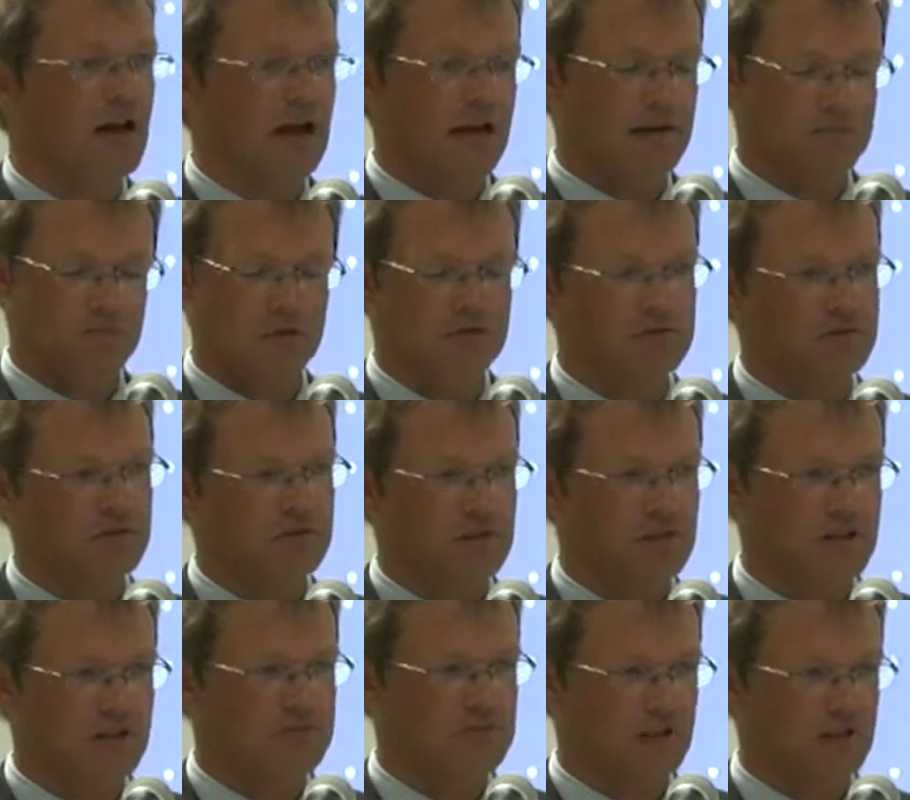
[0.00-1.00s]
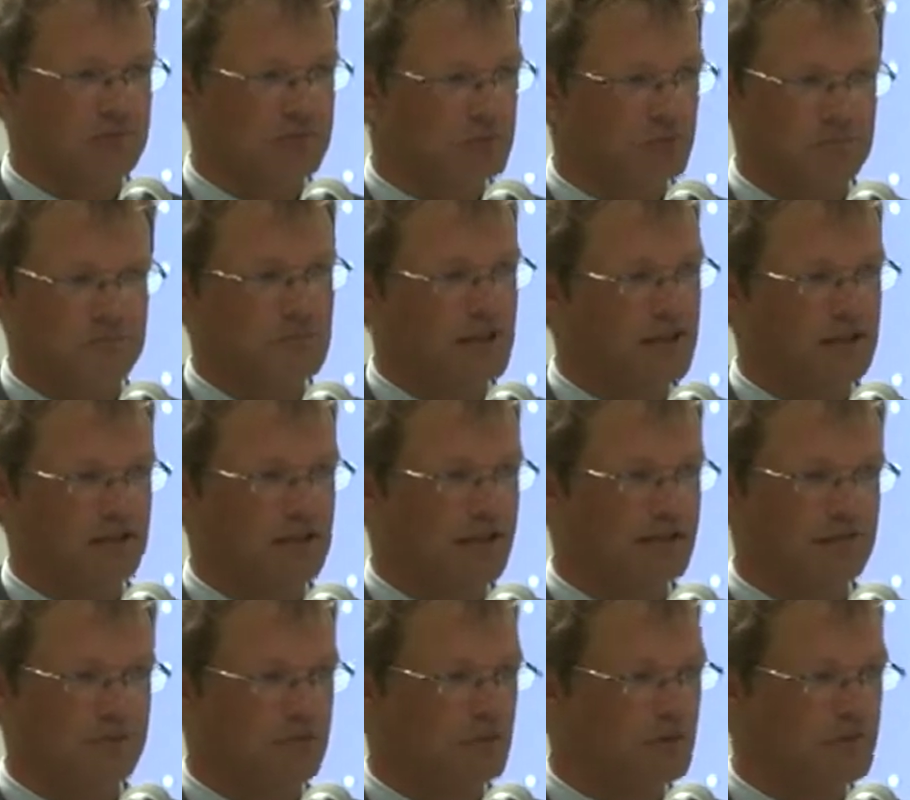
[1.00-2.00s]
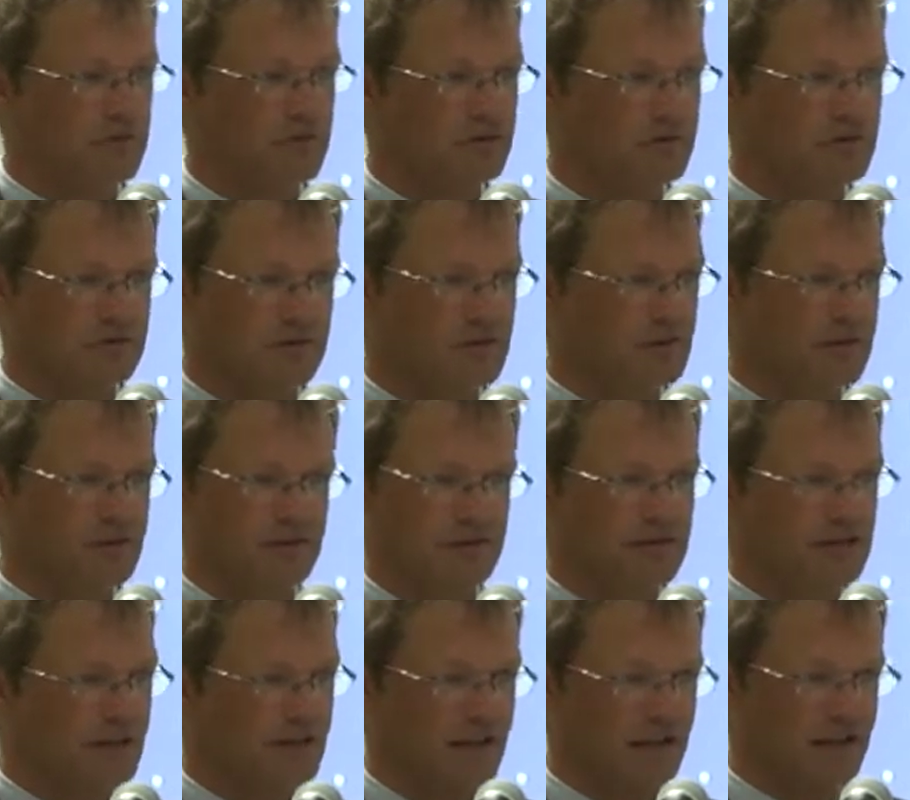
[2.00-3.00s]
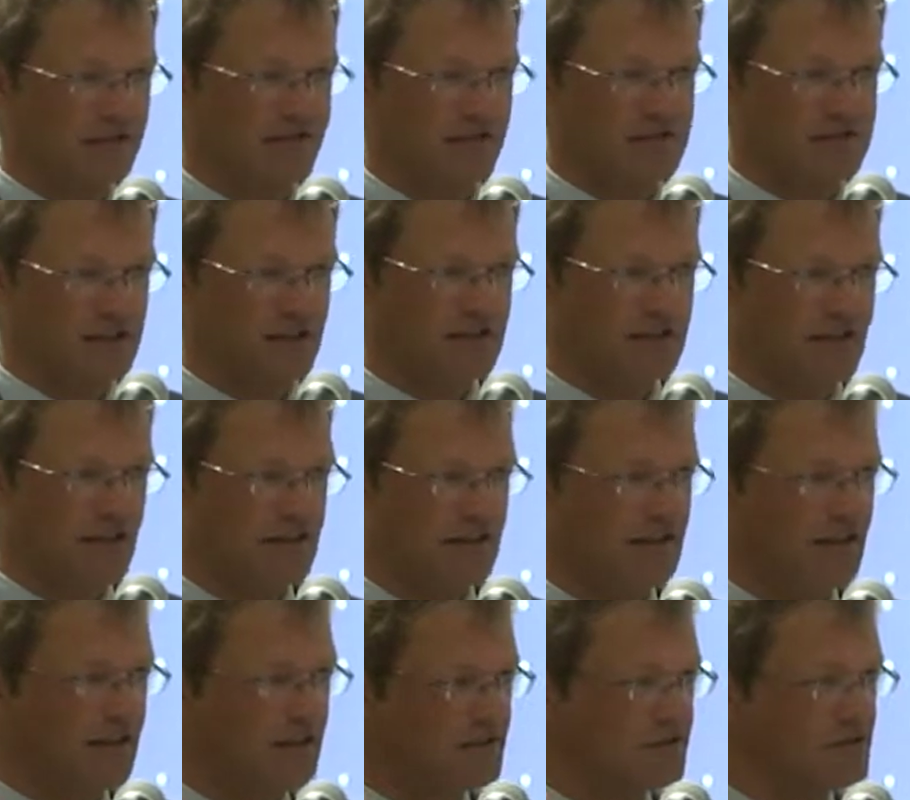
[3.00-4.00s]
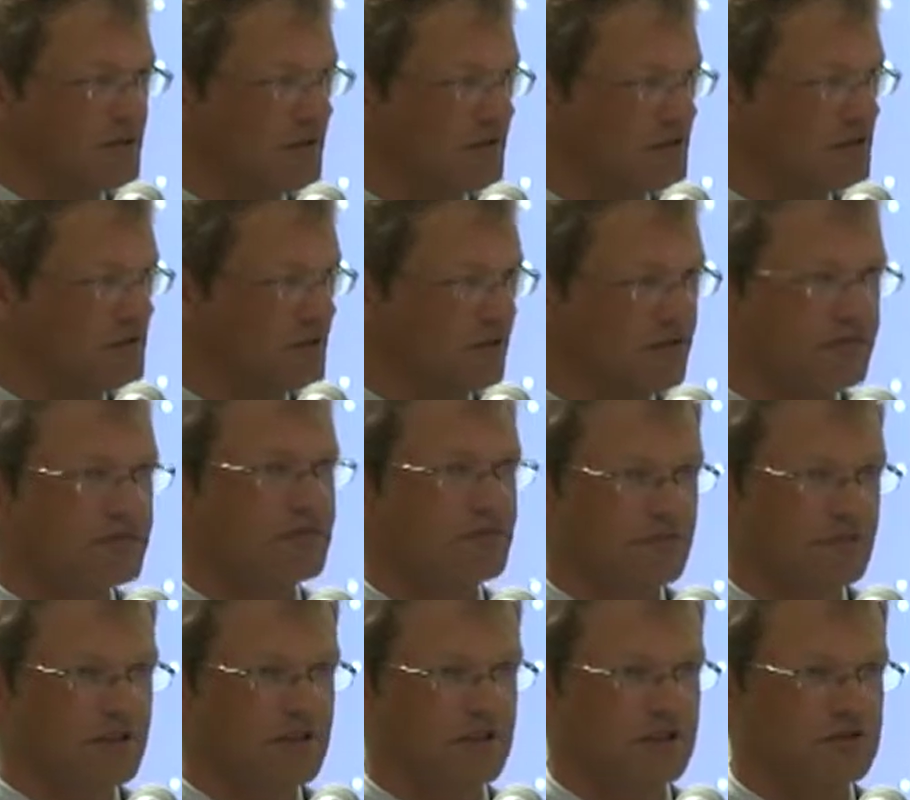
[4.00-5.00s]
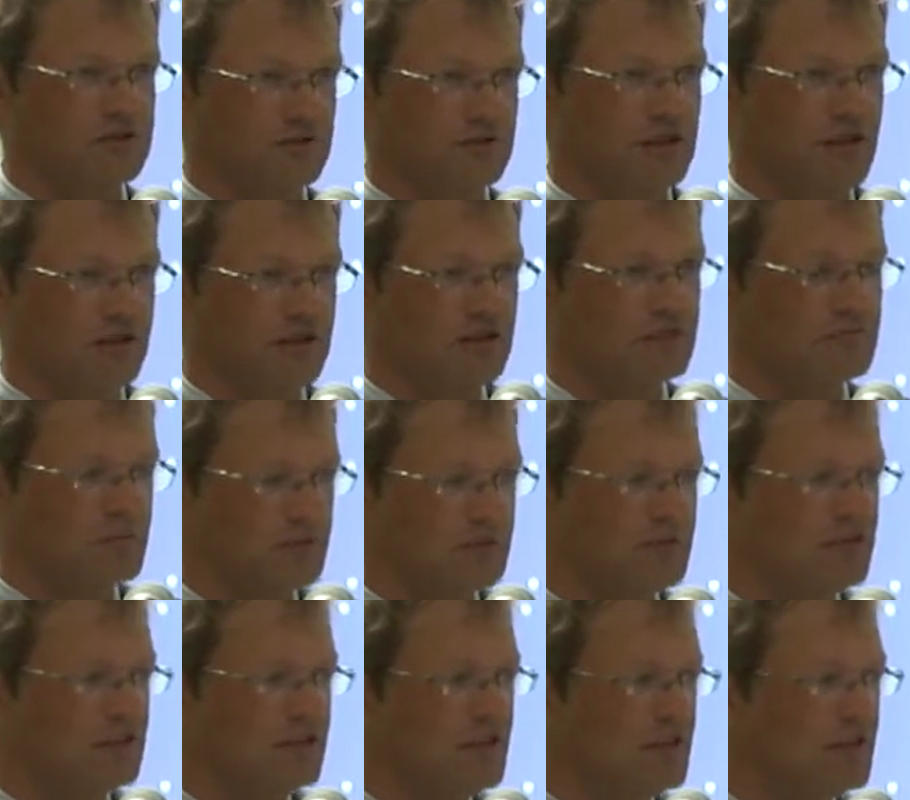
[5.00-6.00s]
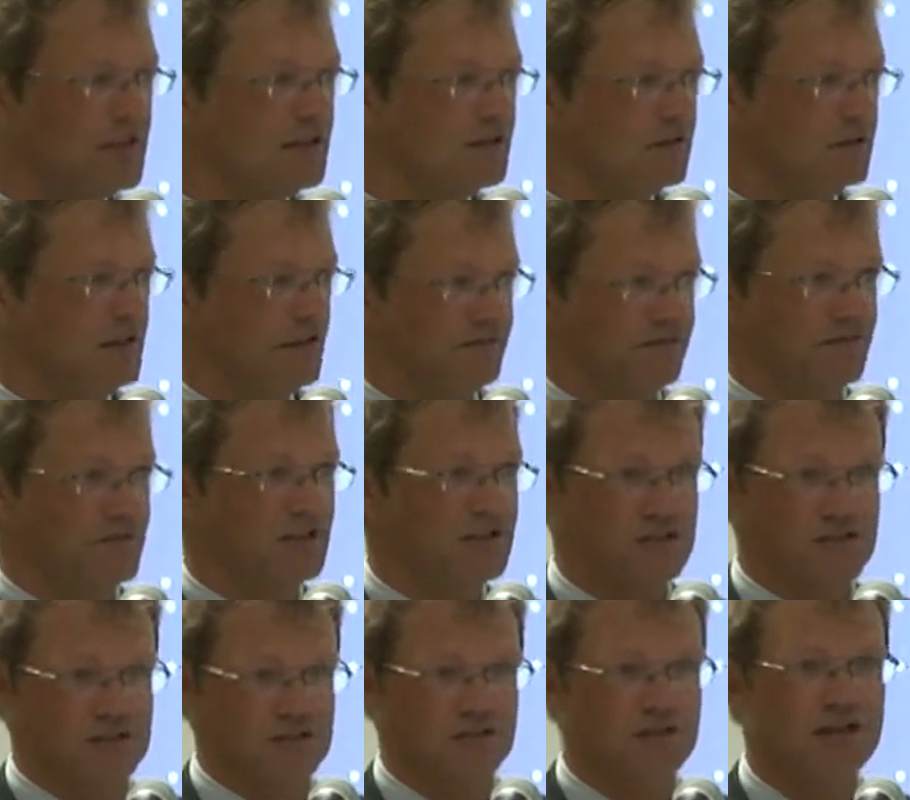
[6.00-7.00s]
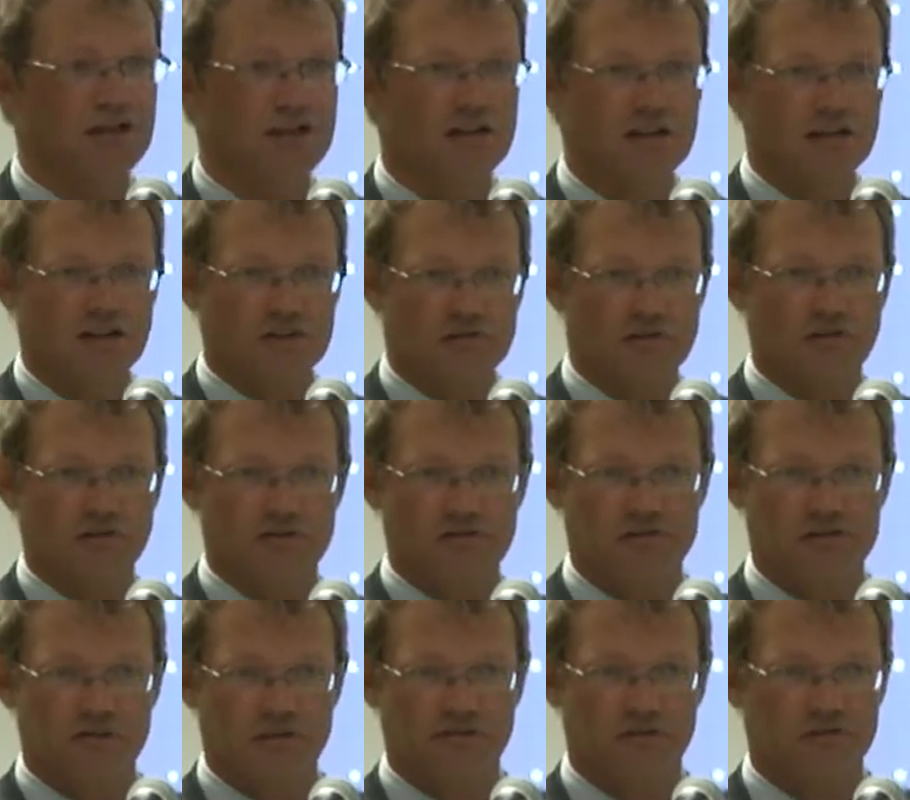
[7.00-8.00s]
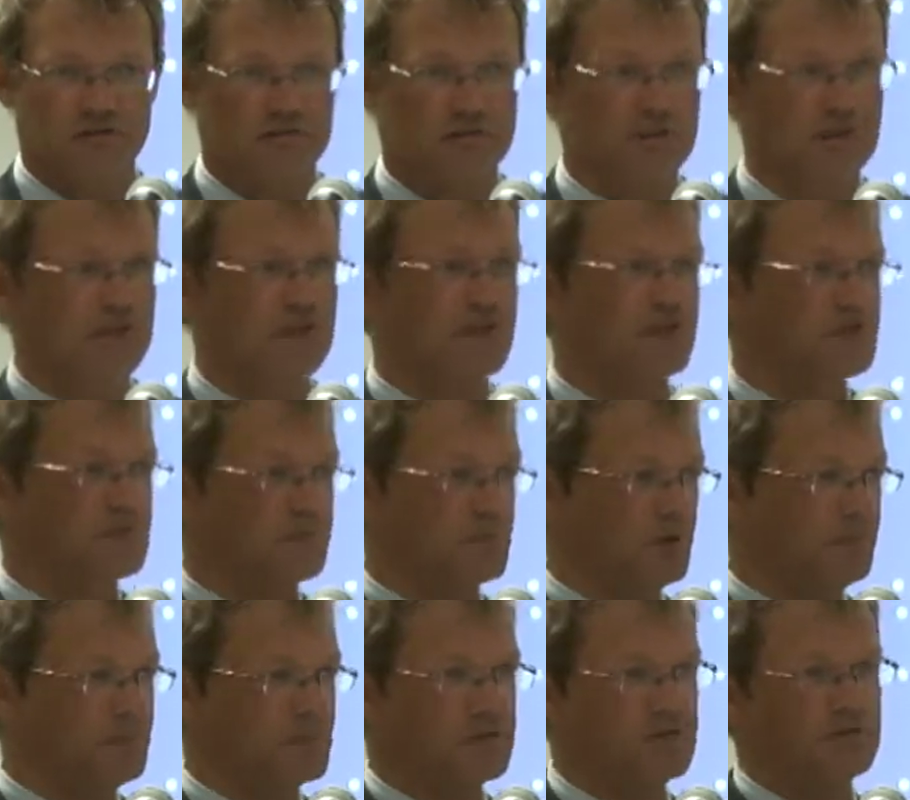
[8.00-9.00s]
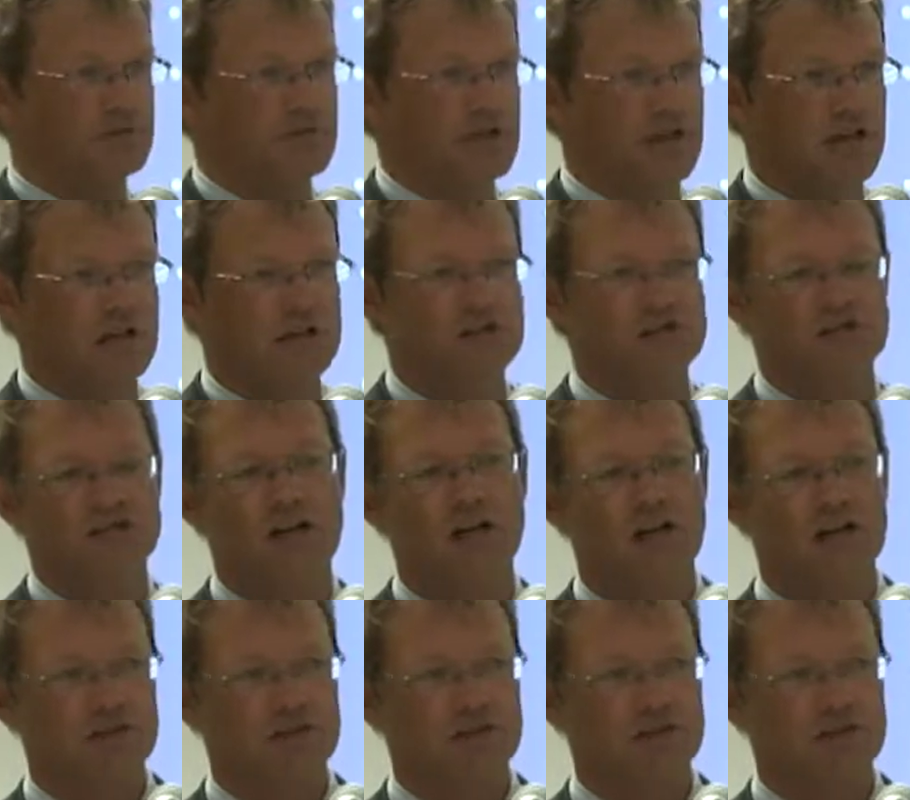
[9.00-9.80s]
I'm not talking about what man and woman have as a sense of being together, but the legal definition is often different, because property rights,